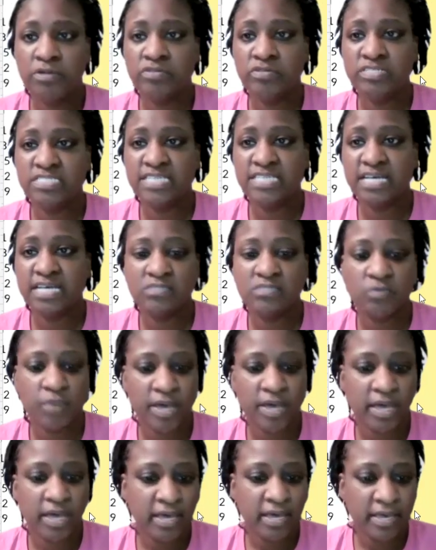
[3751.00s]
I'm gonna move this
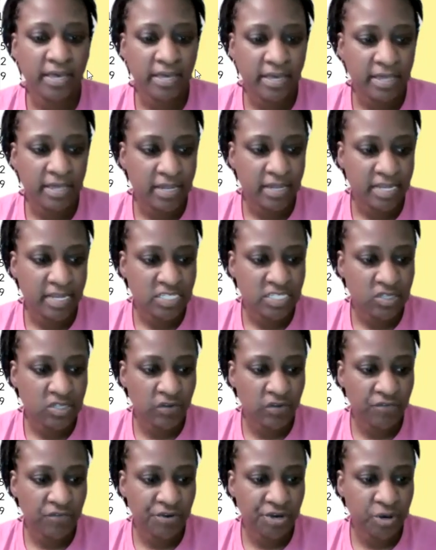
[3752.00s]
out the way.
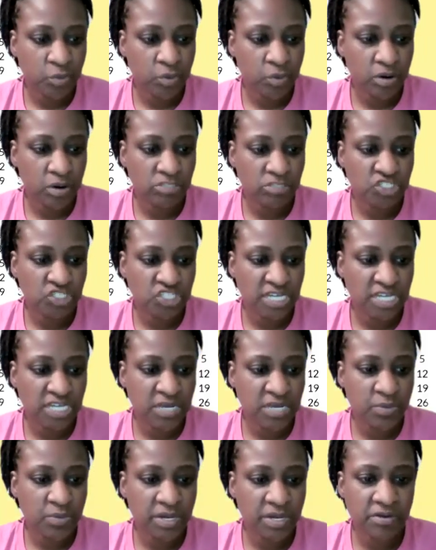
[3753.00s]
Let's go over here and work with
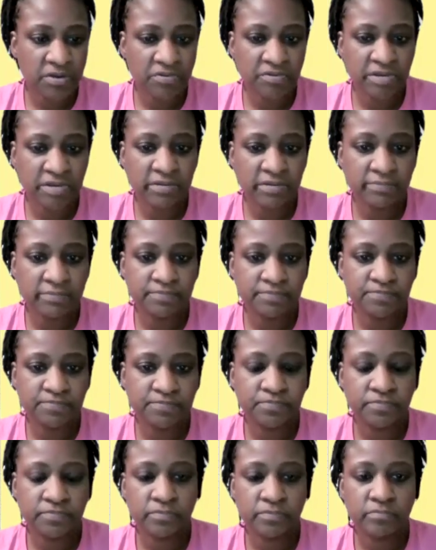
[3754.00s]
January.
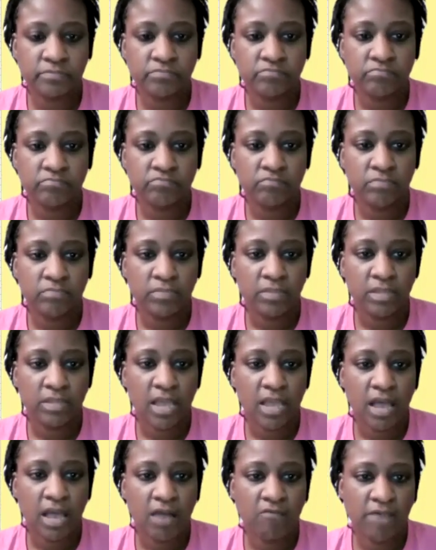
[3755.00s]

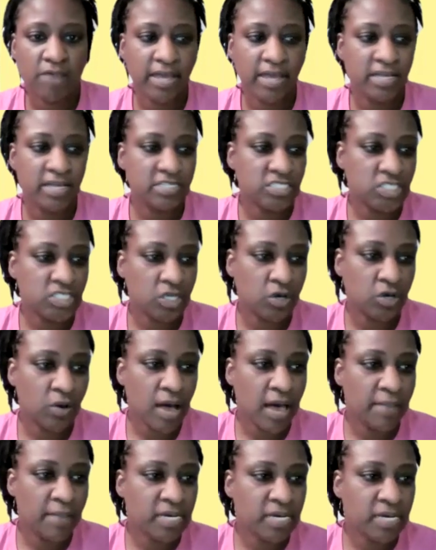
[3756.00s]
All right,
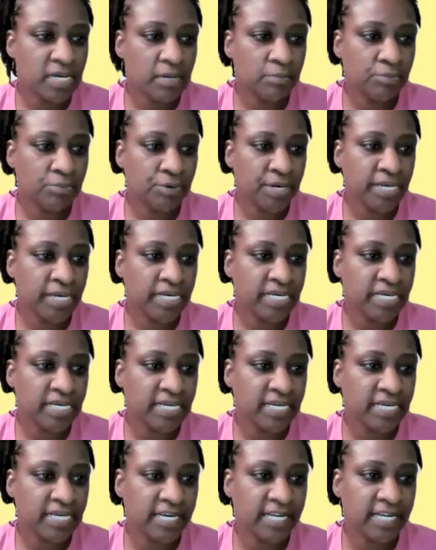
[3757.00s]
so I'm gonna
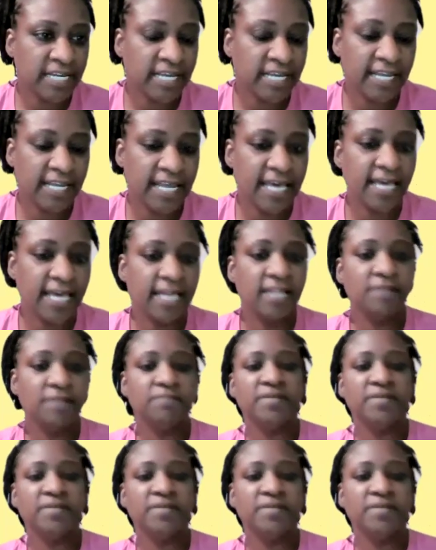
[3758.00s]
bring in an